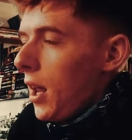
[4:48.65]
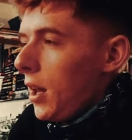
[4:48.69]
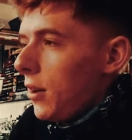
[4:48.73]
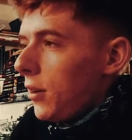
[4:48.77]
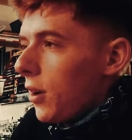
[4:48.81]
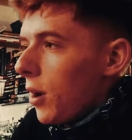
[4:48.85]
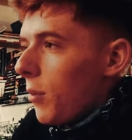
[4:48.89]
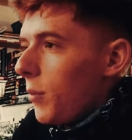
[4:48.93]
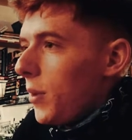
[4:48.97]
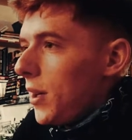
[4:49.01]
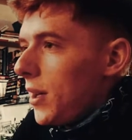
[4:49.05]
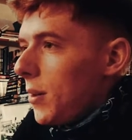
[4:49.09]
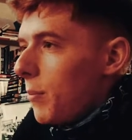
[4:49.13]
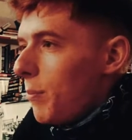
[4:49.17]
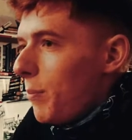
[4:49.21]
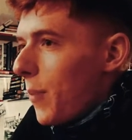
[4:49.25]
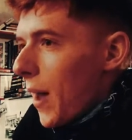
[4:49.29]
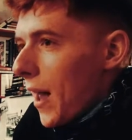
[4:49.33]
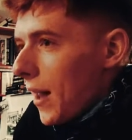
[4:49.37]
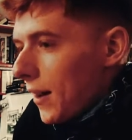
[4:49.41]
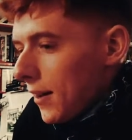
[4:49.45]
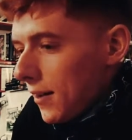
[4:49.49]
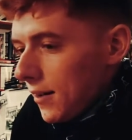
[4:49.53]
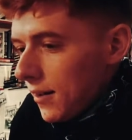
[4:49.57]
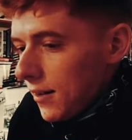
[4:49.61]
not be the
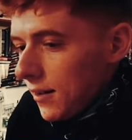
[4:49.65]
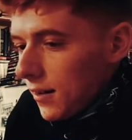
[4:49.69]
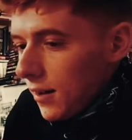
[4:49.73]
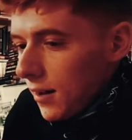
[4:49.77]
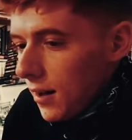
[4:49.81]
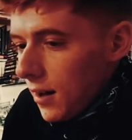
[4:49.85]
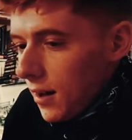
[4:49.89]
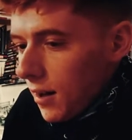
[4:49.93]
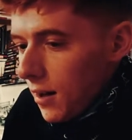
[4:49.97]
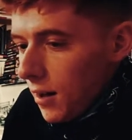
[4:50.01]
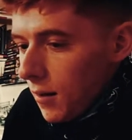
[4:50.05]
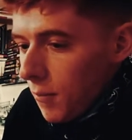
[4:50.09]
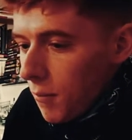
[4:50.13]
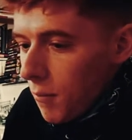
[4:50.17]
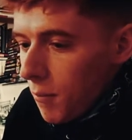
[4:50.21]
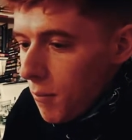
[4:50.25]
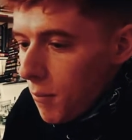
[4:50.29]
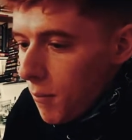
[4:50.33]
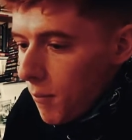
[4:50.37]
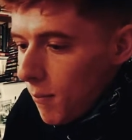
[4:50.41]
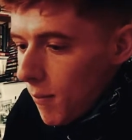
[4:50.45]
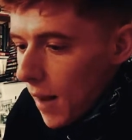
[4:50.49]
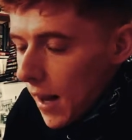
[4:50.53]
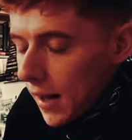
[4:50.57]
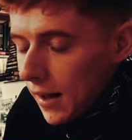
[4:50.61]
best at
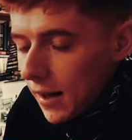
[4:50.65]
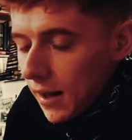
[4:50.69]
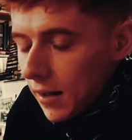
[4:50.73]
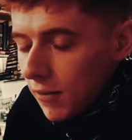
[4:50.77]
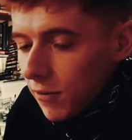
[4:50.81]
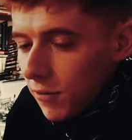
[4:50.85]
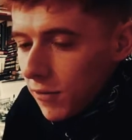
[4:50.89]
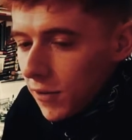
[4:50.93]
making